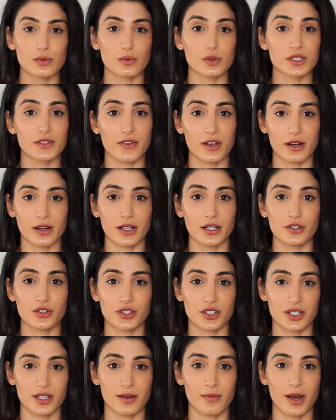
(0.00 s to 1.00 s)
was very
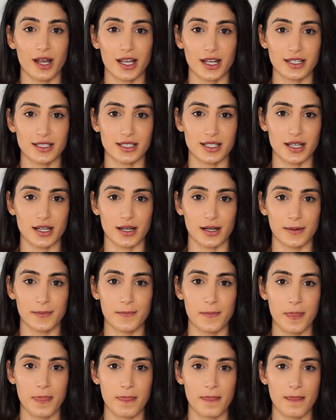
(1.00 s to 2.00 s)
interested in my
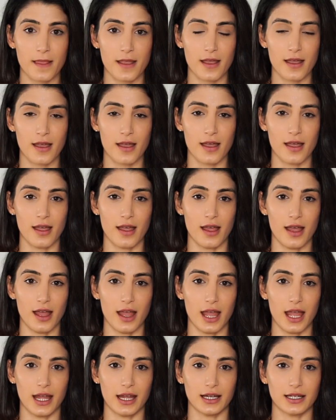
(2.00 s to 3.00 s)
idea
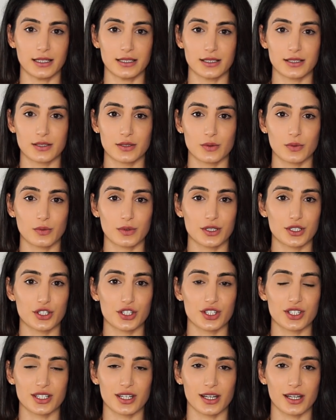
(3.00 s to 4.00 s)
and was
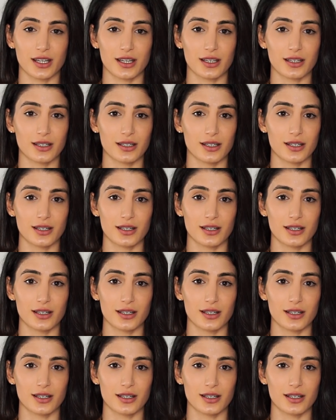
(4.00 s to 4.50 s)
just like,